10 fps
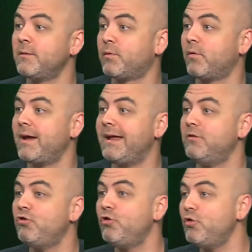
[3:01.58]

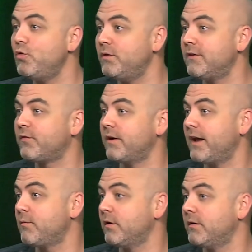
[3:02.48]
parade to different
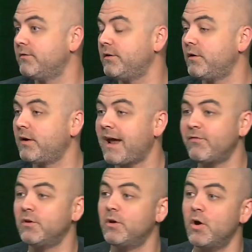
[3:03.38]
neighborhoods. So you don't have
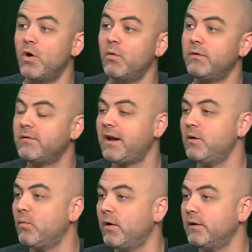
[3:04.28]
to go to any
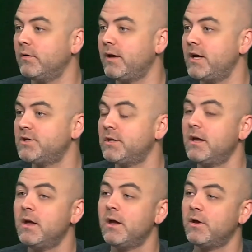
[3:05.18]
one location.
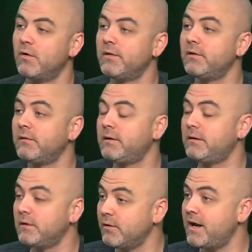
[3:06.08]
Go to the
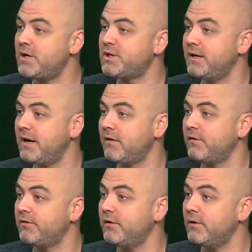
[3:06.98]
location
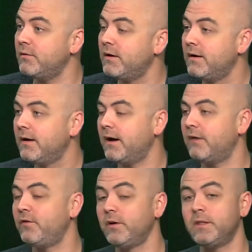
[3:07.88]
nearest you.
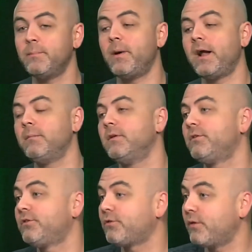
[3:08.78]
If you look at the bottom of your
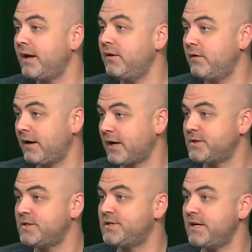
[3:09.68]
screen, you can
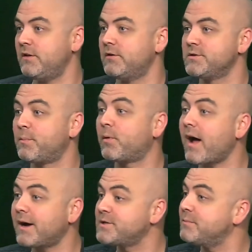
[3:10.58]
actually see those
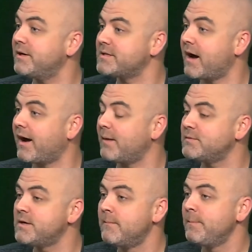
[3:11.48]
approximate
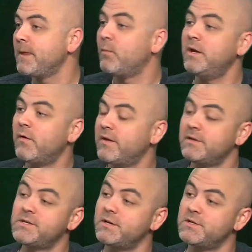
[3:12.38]
times. We know that
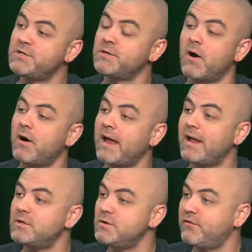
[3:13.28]
it's going to start
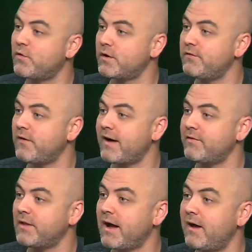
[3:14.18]
at 2:45
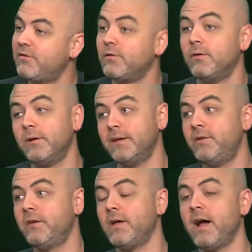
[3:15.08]
at the high school. Live
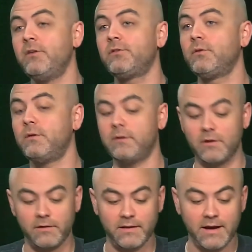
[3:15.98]
near the high school,
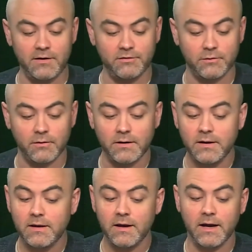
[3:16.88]
go to the high school.
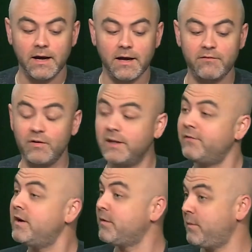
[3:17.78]
If you live
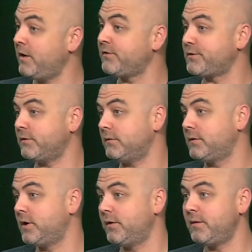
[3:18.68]
near the middle school,
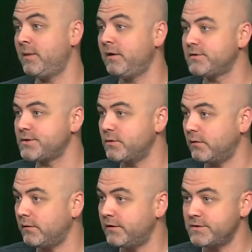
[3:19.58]
go to the middle
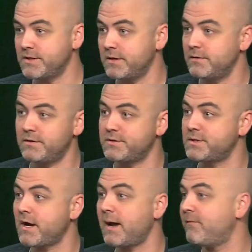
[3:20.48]
school. There's a
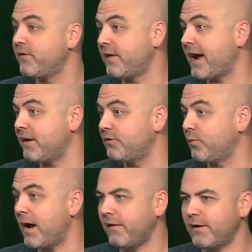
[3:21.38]
time for that as
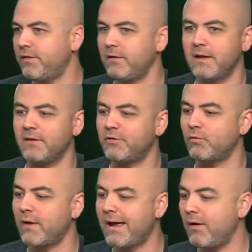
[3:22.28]
well. I think that's
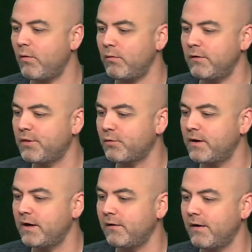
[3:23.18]
around 3
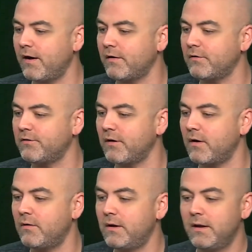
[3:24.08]
o'clock or
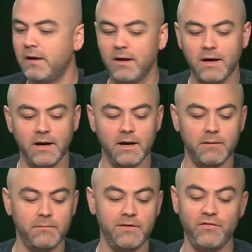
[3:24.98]
so.
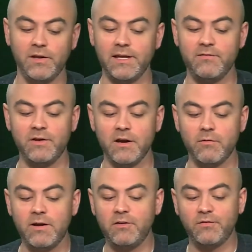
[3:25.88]
If you live near
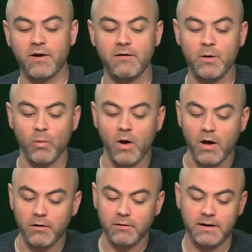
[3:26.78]
Reed's Ferry,
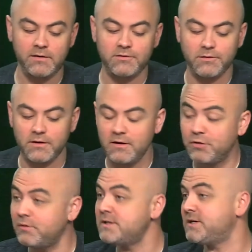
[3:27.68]
Walgreens, the
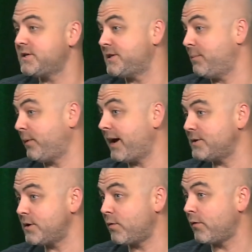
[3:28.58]
360
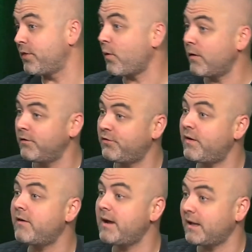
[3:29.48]
Plaza, or Thornton's
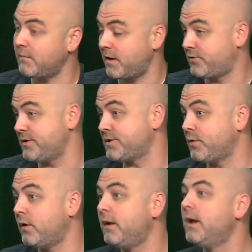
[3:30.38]
Ferry Elementary
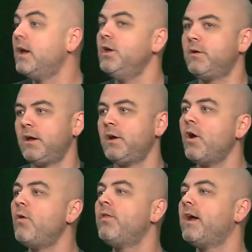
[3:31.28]
School, you can
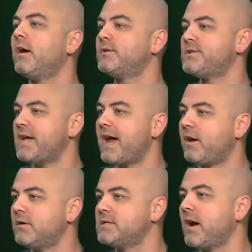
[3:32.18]
go there,
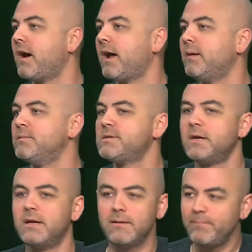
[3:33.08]
staggered times,
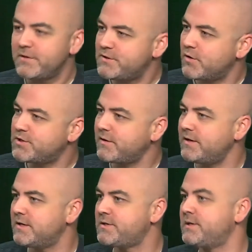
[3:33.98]
socially
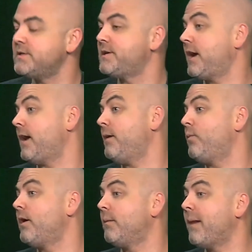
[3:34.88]
distance, and
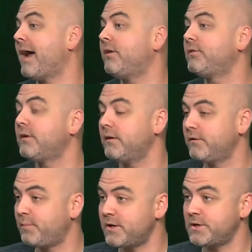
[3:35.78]
wear a mask,
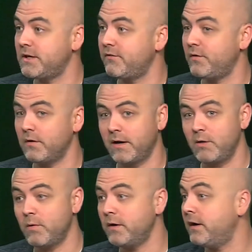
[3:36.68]
especially if you're
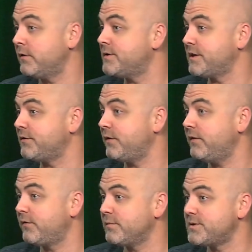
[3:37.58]
anywhere near 6 feet
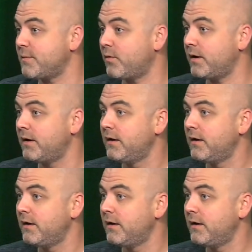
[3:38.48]
from someone.